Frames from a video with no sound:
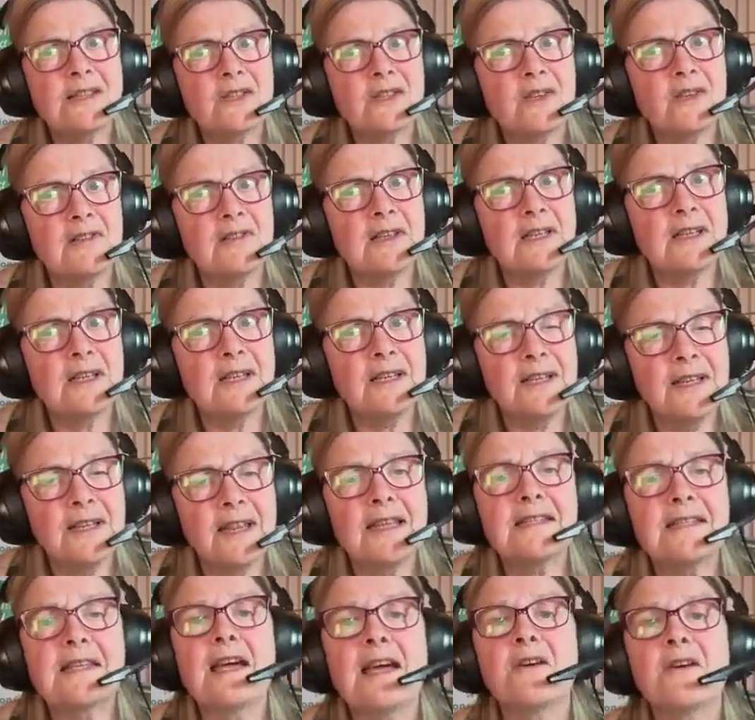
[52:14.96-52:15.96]
actually,
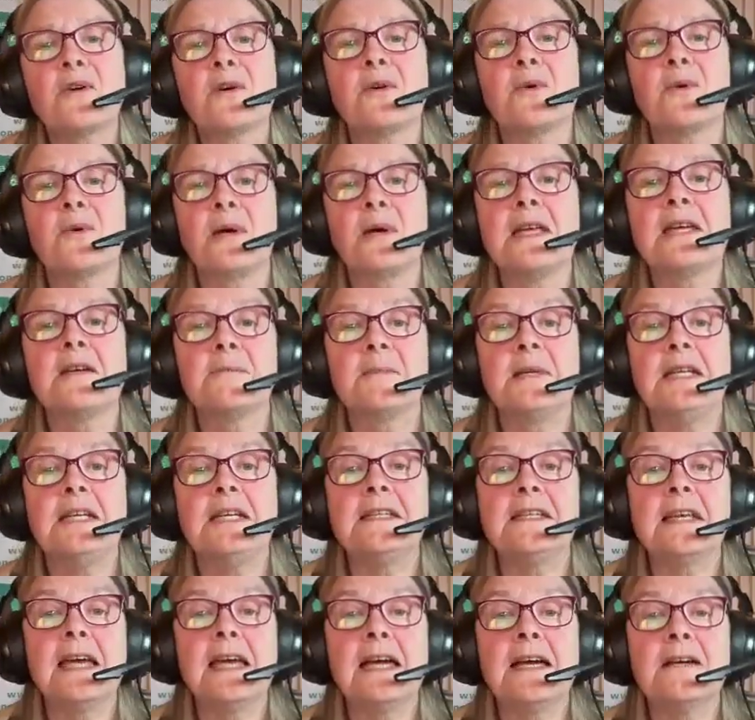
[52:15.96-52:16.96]
historically, that's how
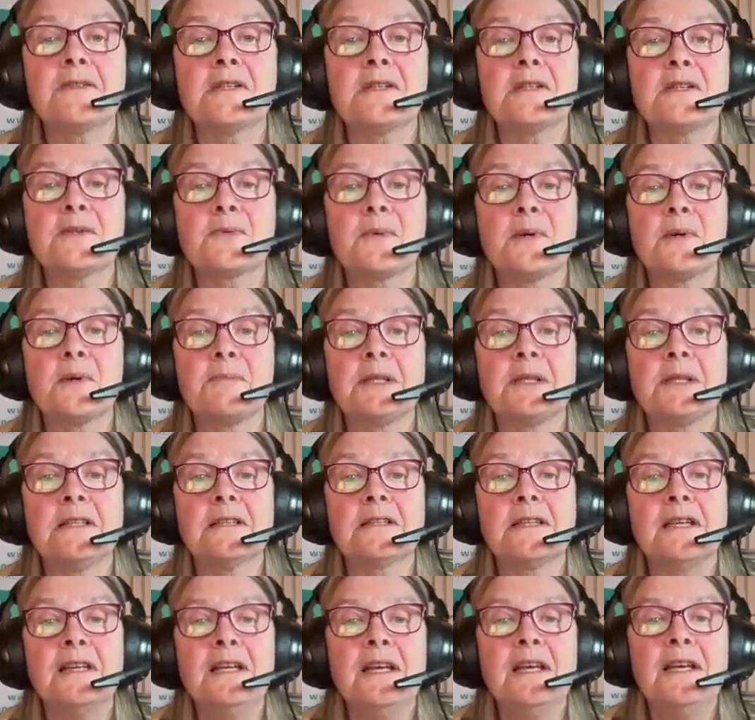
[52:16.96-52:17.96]
Quaker meeting
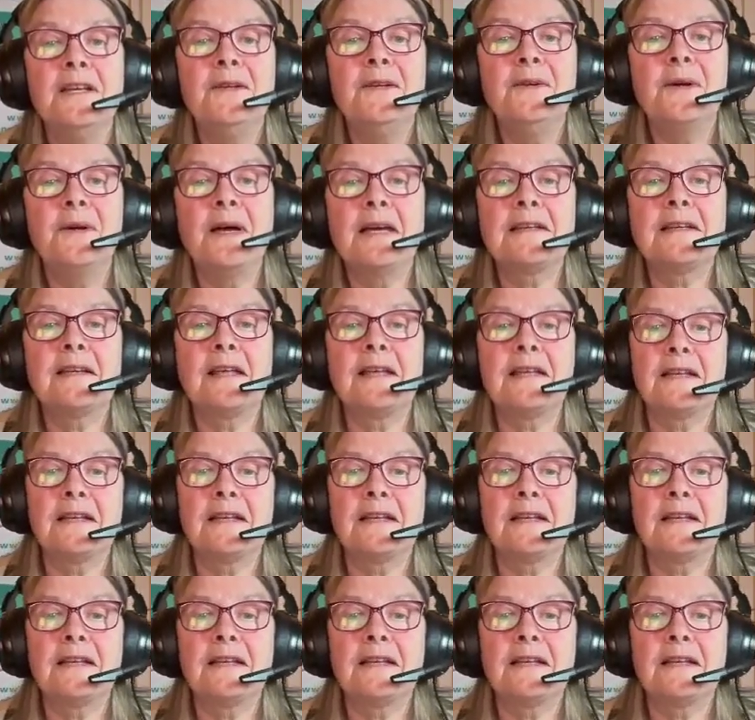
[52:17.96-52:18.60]
houses were built.